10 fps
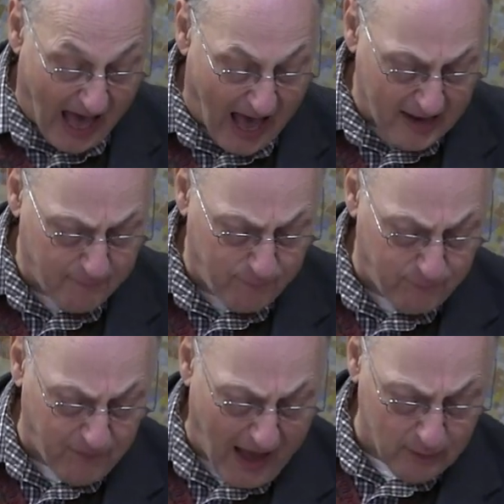I
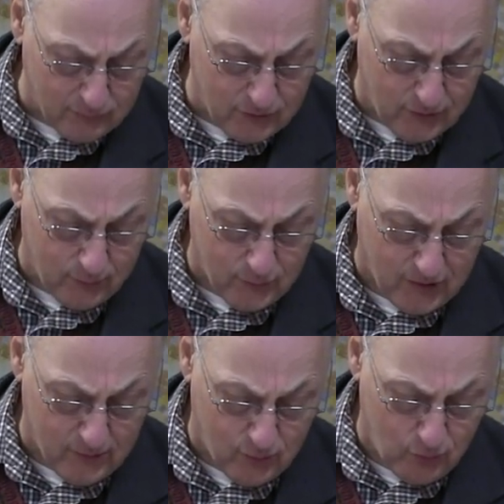found you
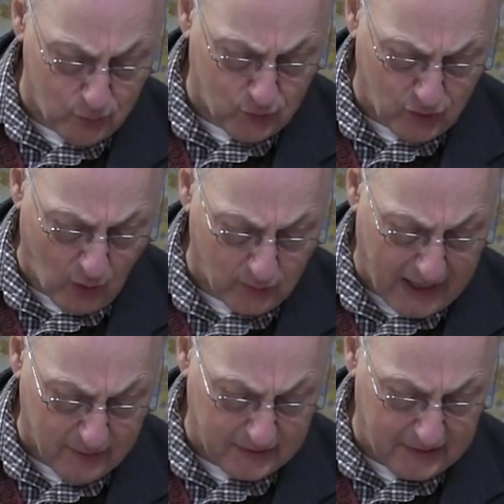since you sold
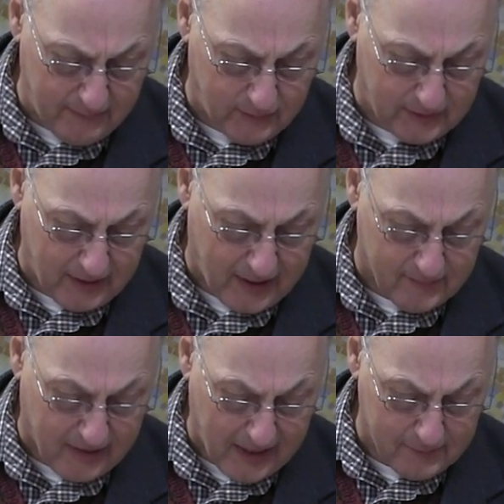out to evil in
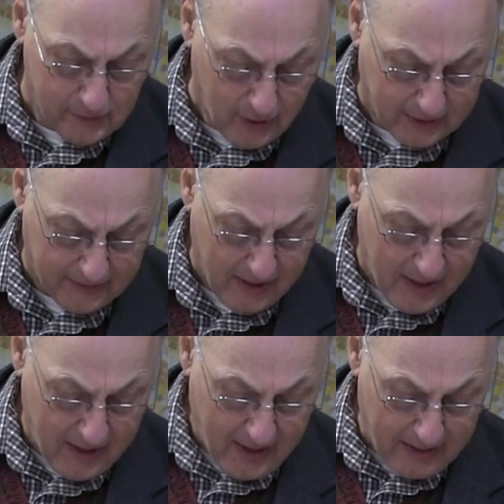God's eyes. Look,
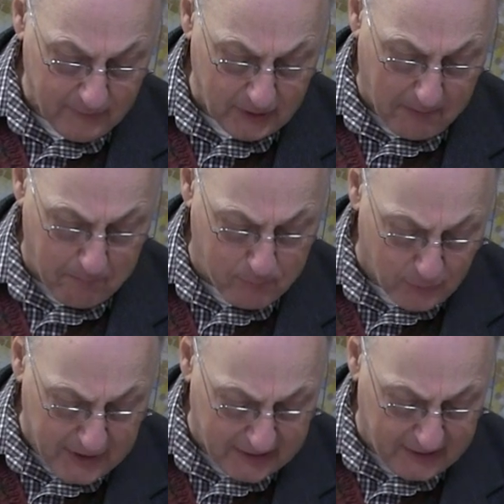I'm going to
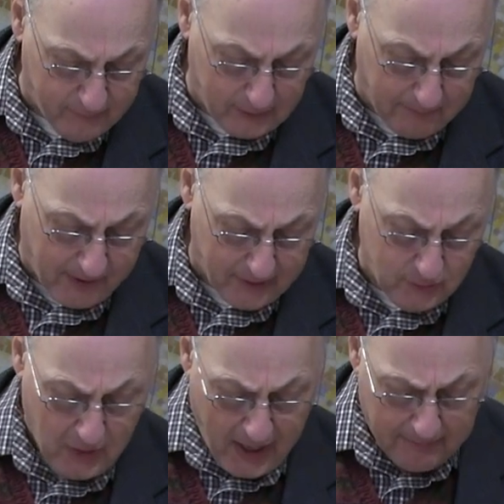bring evil upon you.